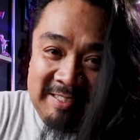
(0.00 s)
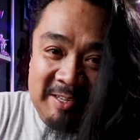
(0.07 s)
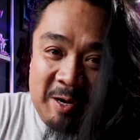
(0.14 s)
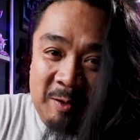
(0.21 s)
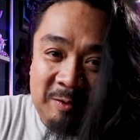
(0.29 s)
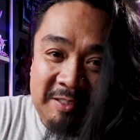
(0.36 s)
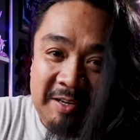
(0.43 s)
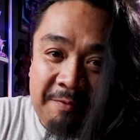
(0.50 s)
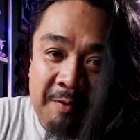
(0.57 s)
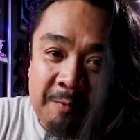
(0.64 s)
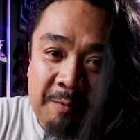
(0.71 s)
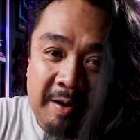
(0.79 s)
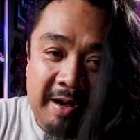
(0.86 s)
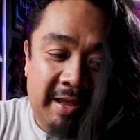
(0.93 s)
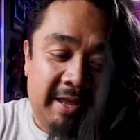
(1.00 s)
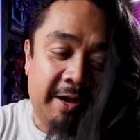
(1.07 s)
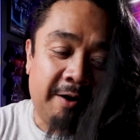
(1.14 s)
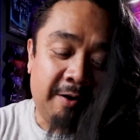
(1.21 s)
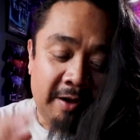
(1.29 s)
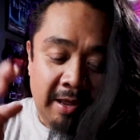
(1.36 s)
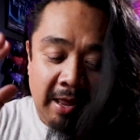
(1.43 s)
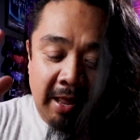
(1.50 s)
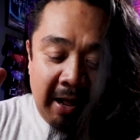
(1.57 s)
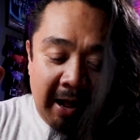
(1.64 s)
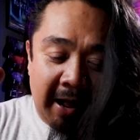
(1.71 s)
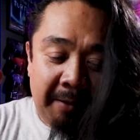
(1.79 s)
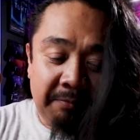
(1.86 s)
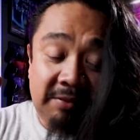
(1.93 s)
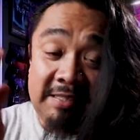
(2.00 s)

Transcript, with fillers: is no different right here. Um,